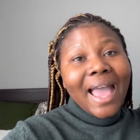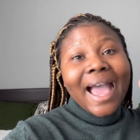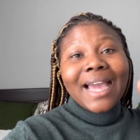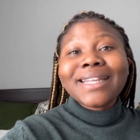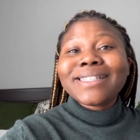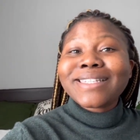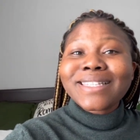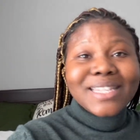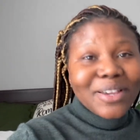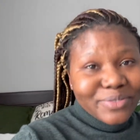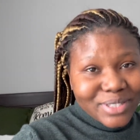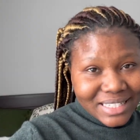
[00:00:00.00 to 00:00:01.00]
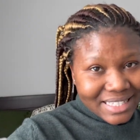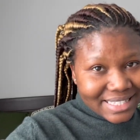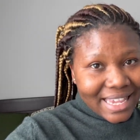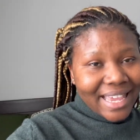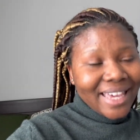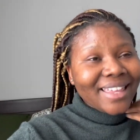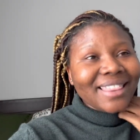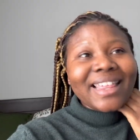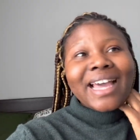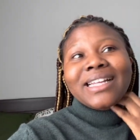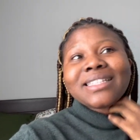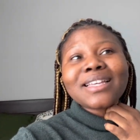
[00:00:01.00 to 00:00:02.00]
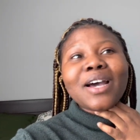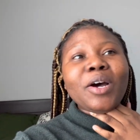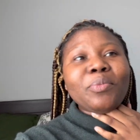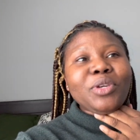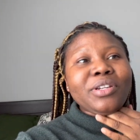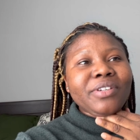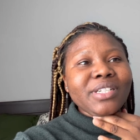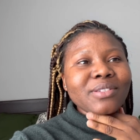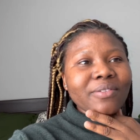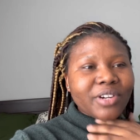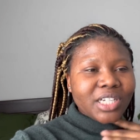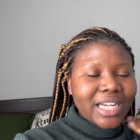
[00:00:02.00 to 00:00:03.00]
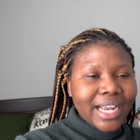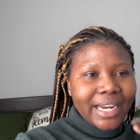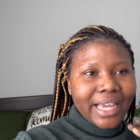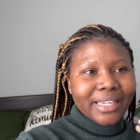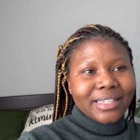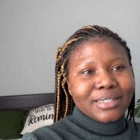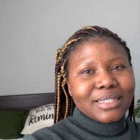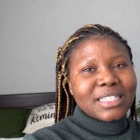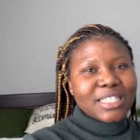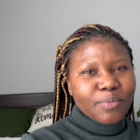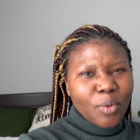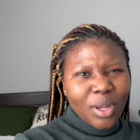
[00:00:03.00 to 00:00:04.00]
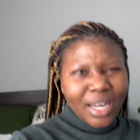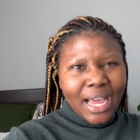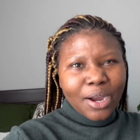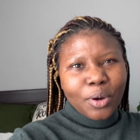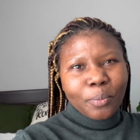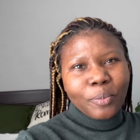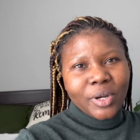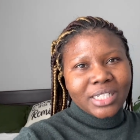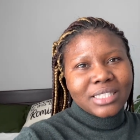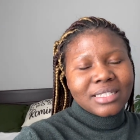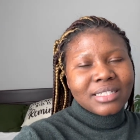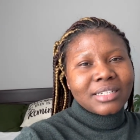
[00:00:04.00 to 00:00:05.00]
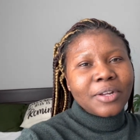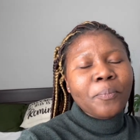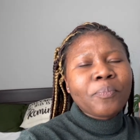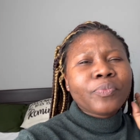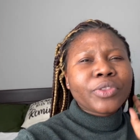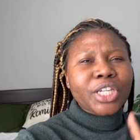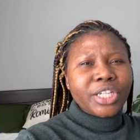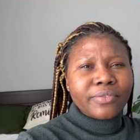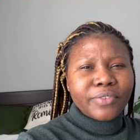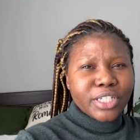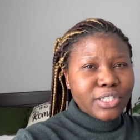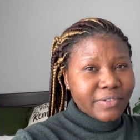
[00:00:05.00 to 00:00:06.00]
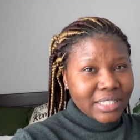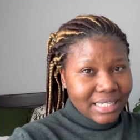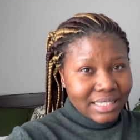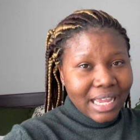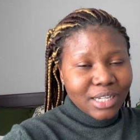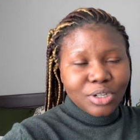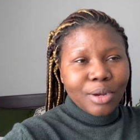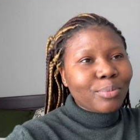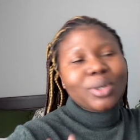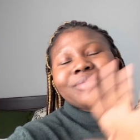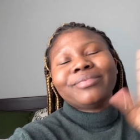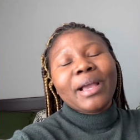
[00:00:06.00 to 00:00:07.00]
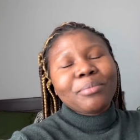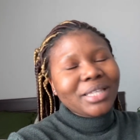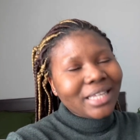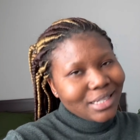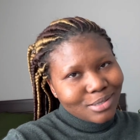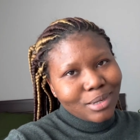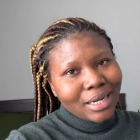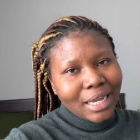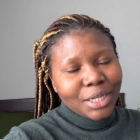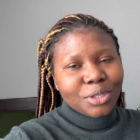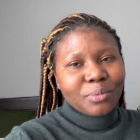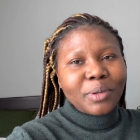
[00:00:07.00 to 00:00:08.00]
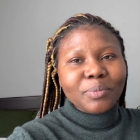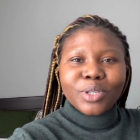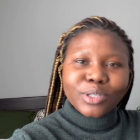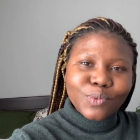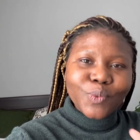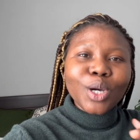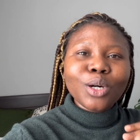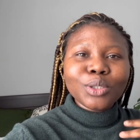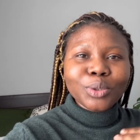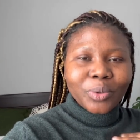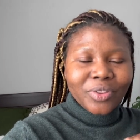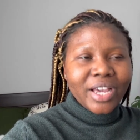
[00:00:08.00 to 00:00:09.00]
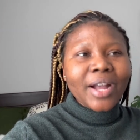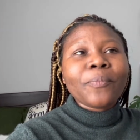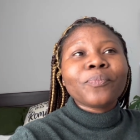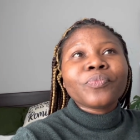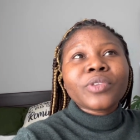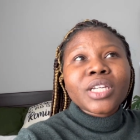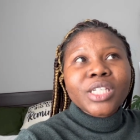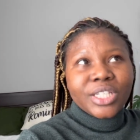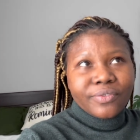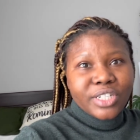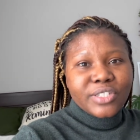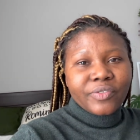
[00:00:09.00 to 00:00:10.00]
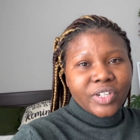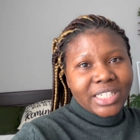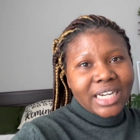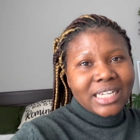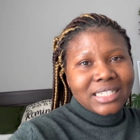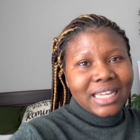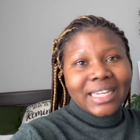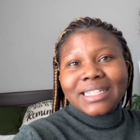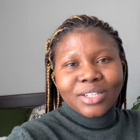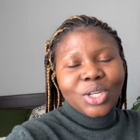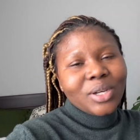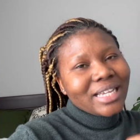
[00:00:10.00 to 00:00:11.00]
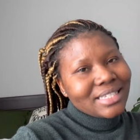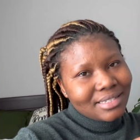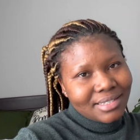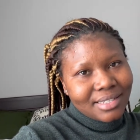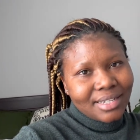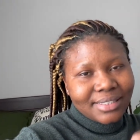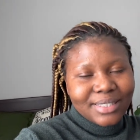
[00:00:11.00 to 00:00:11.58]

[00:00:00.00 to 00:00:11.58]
and it is safe to say that um, university of regina is smaller compared to the University of Saskatchewan. But I mean, that's not an argument because we all know that University of Regina is like a younger sister